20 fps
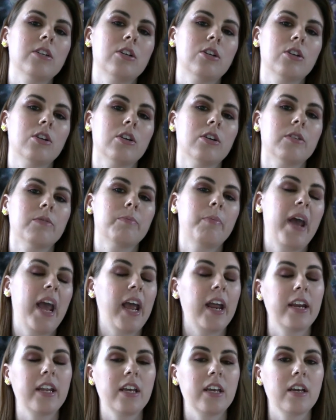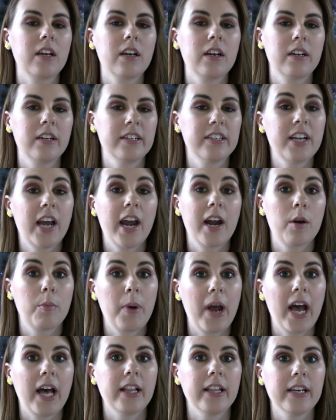to panning an entire
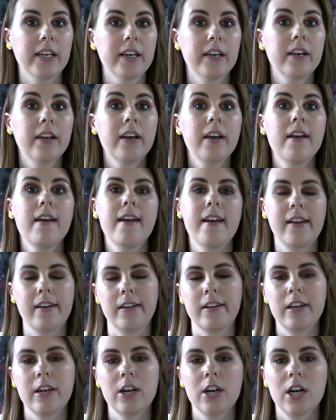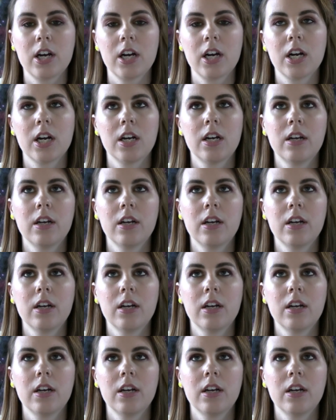palette in a year.